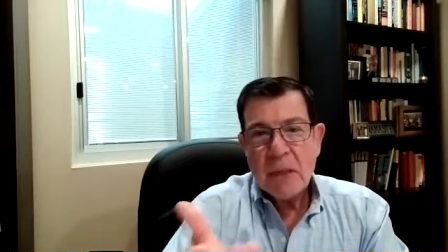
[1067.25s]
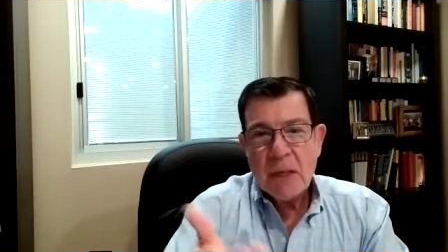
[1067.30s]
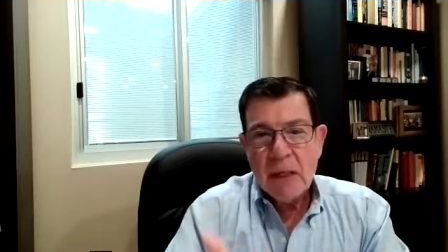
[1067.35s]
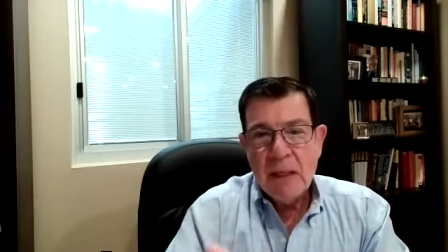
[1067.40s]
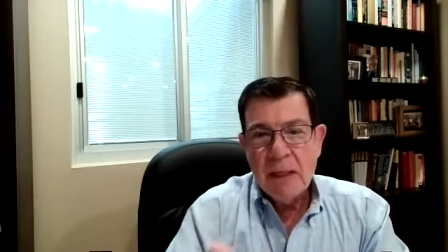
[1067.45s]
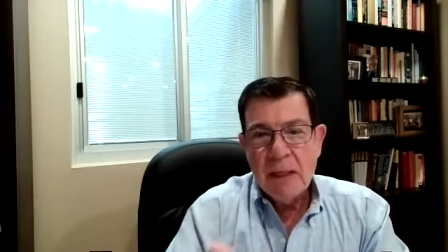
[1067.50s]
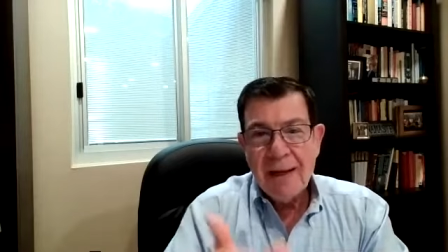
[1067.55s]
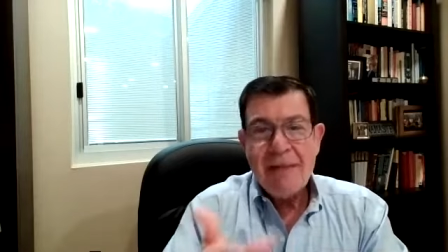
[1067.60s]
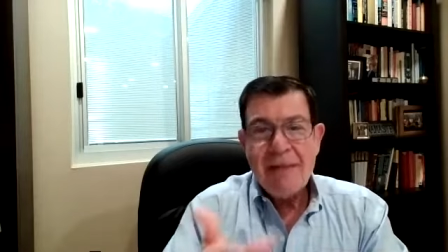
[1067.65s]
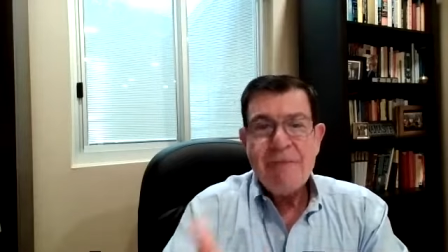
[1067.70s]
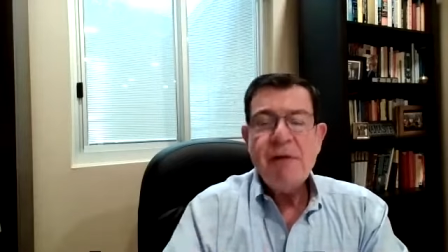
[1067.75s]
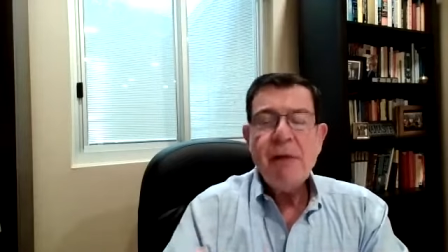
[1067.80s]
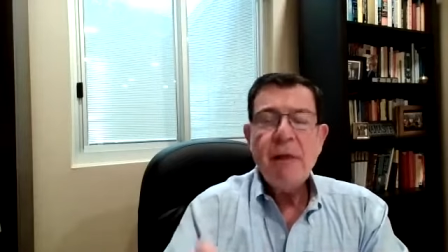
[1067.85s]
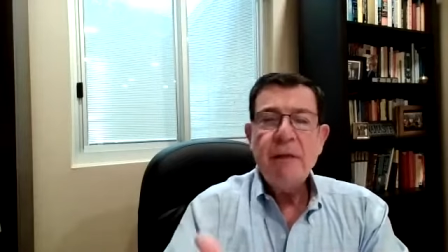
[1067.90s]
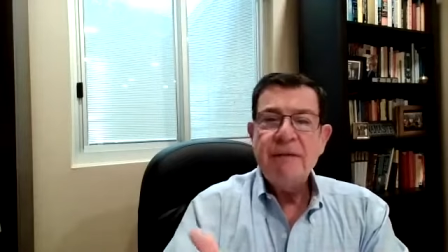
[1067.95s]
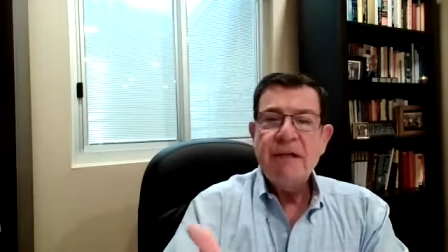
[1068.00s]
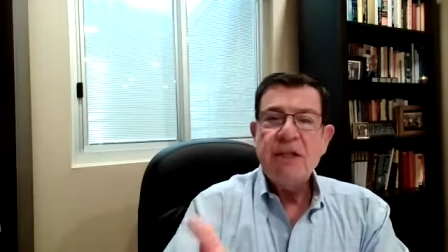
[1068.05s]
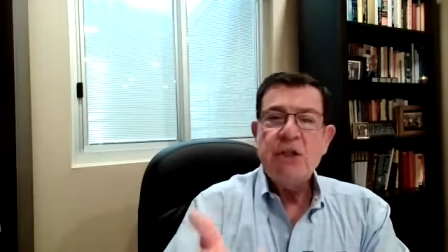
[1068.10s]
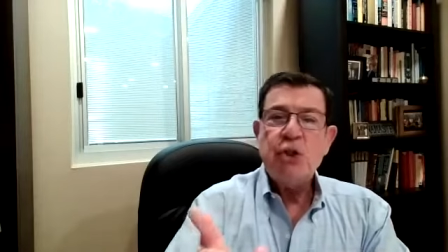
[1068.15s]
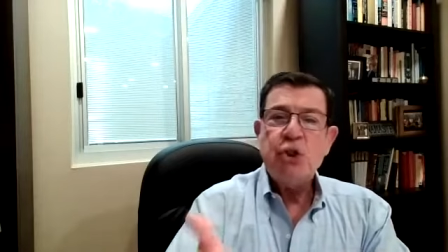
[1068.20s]
level of
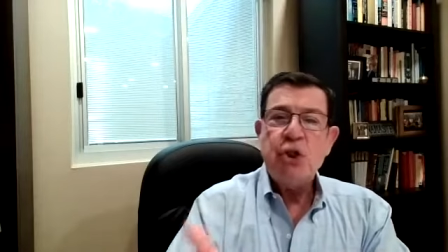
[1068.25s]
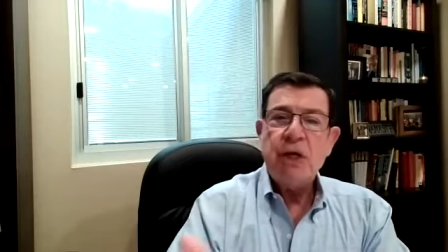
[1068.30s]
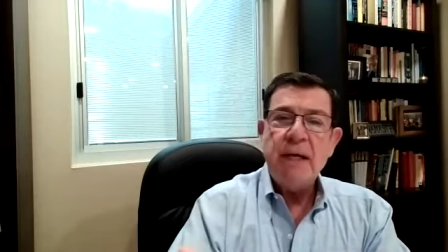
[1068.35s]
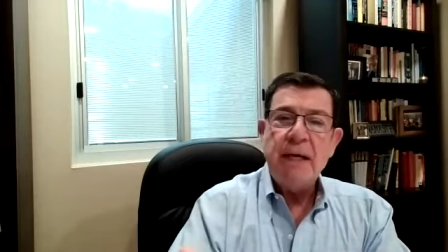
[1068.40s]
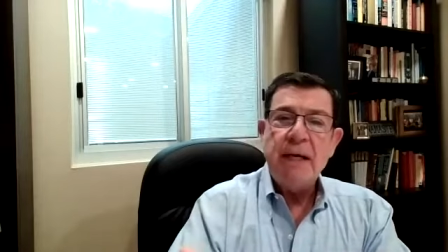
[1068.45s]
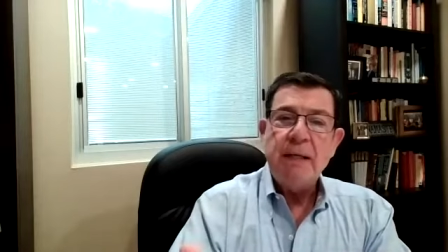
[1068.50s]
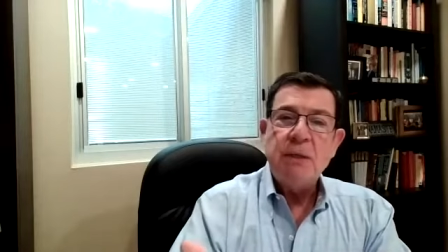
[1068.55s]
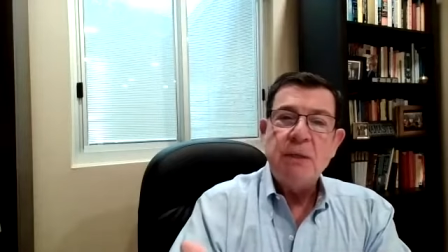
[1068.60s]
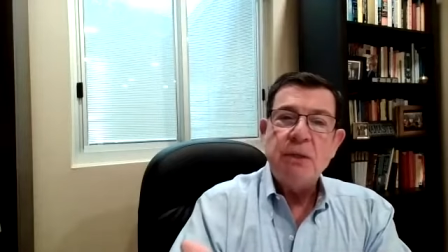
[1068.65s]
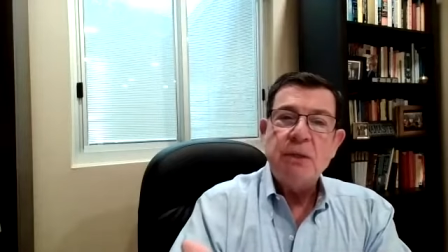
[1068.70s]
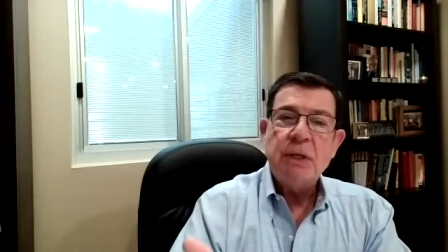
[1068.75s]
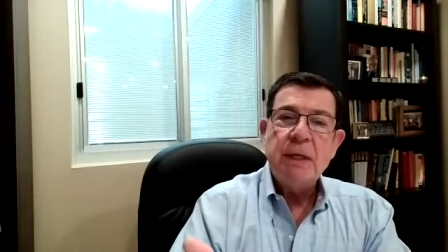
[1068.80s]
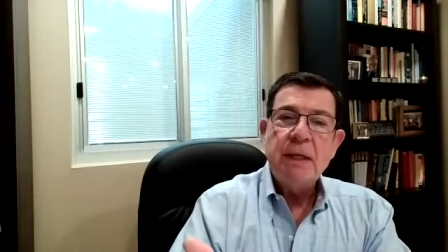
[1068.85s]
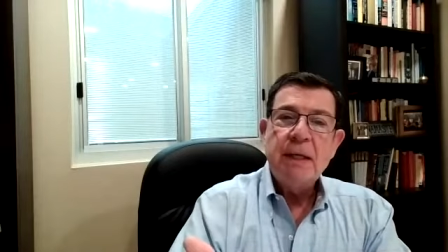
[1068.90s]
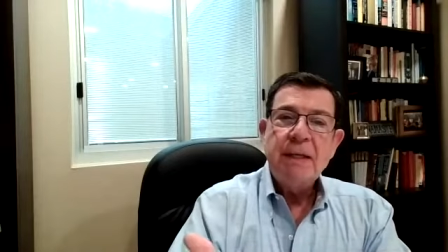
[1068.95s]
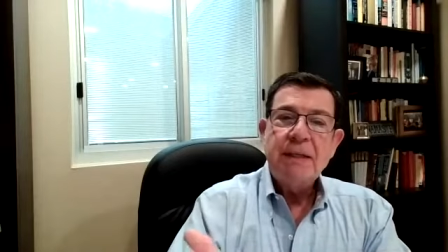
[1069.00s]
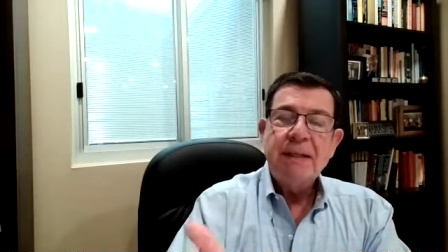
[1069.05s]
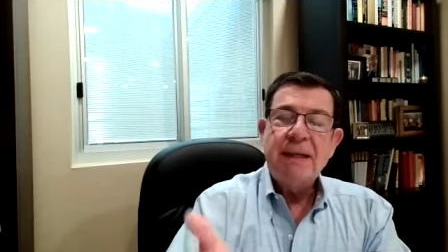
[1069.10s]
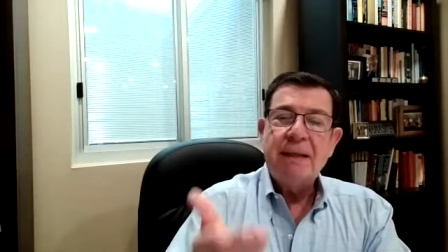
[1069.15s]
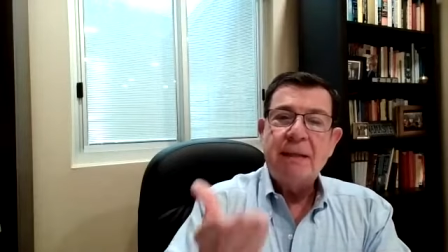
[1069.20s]
exchange
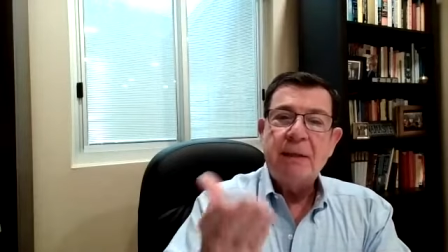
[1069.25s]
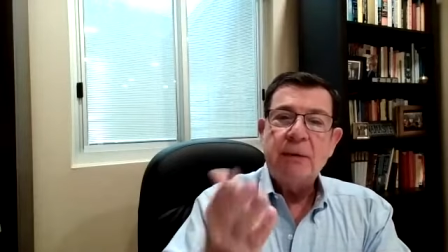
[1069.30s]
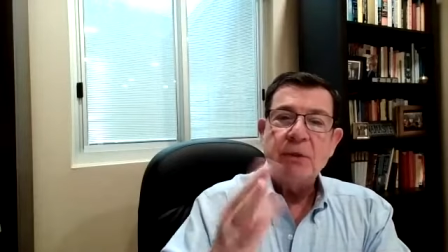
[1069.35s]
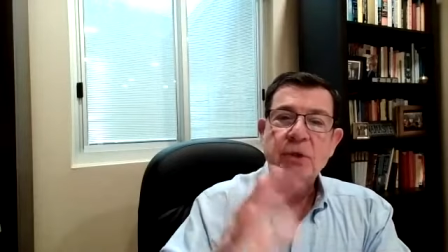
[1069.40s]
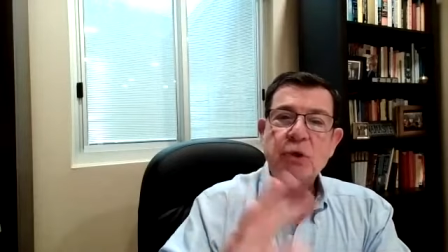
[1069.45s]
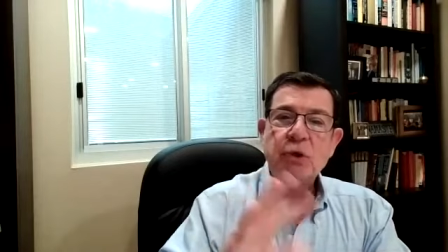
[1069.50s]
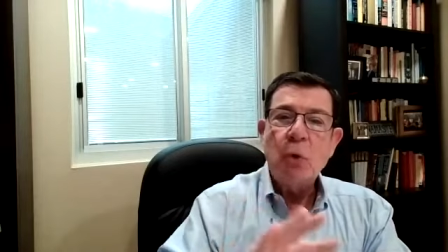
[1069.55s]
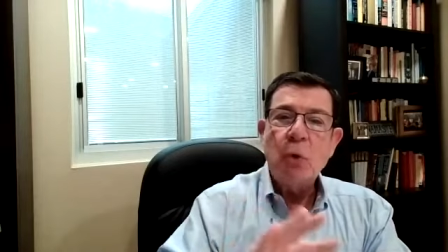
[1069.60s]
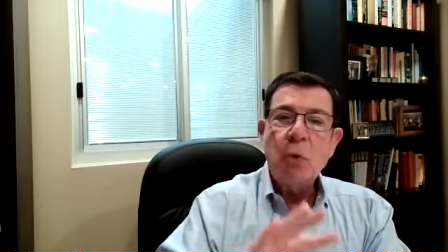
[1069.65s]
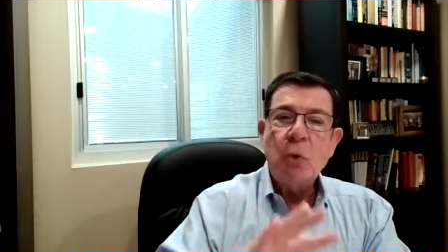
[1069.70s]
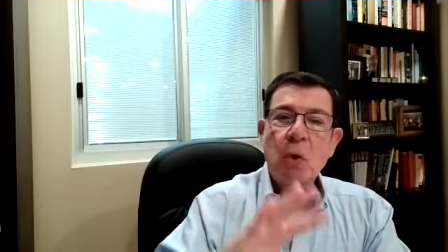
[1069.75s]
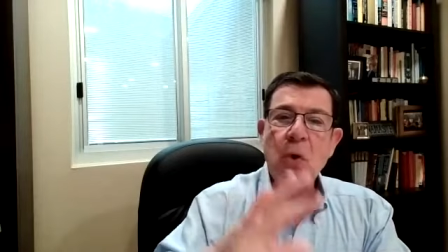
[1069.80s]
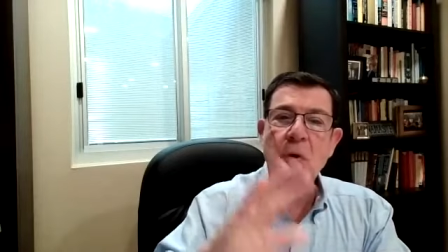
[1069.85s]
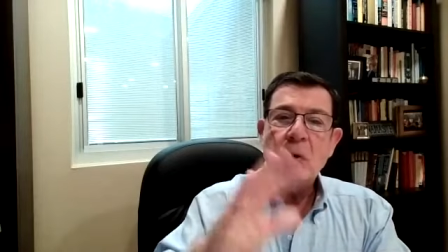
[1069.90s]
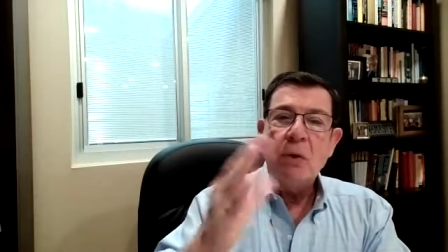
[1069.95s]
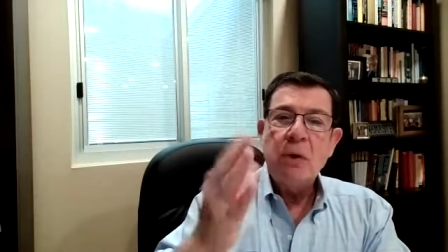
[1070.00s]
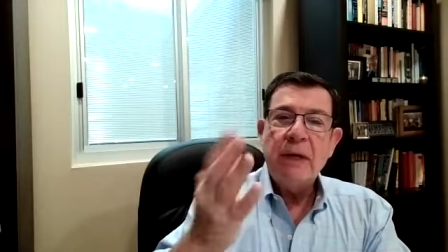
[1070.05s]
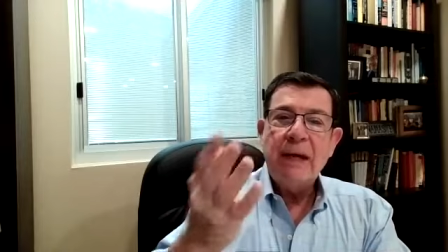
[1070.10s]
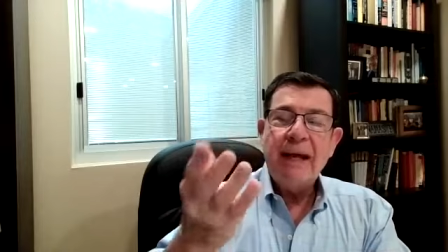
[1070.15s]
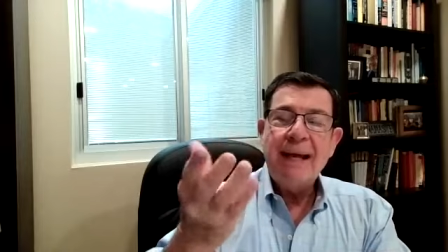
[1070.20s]
that there is no longer